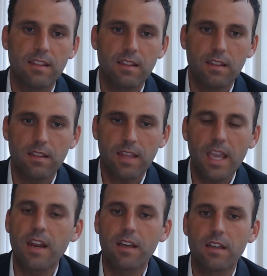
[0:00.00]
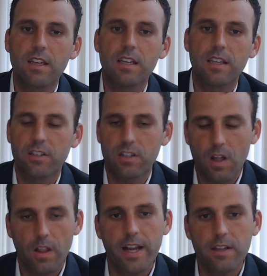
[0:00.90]
theta. They just
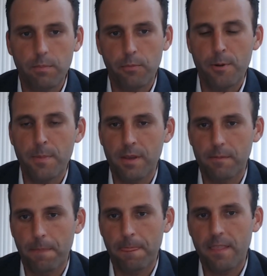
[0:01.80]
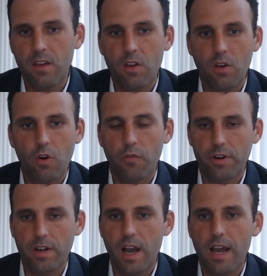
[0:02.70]
collect a premium over
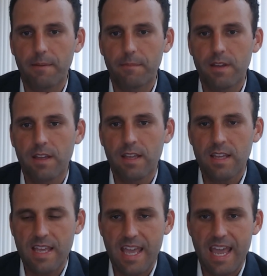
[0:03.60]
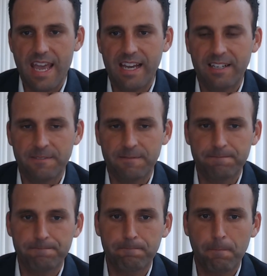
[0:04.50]
time. And
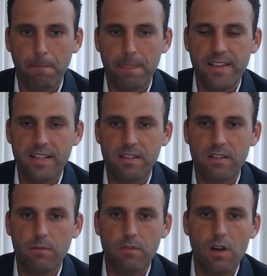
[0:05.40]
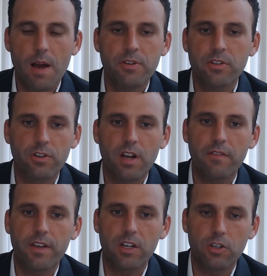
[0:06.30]
since options are kind of like
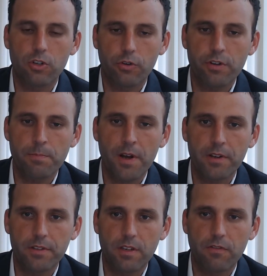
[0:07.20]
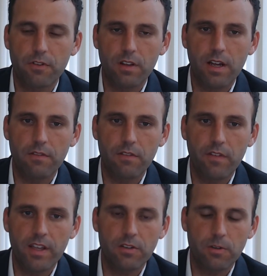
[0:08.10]
an insurance policy for a lot of
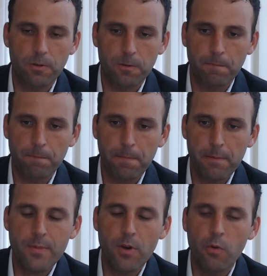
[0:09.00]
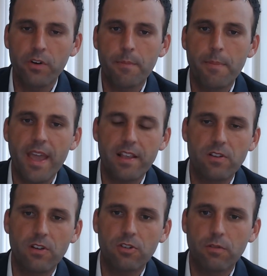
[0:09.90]
investors, people are willing to pay such a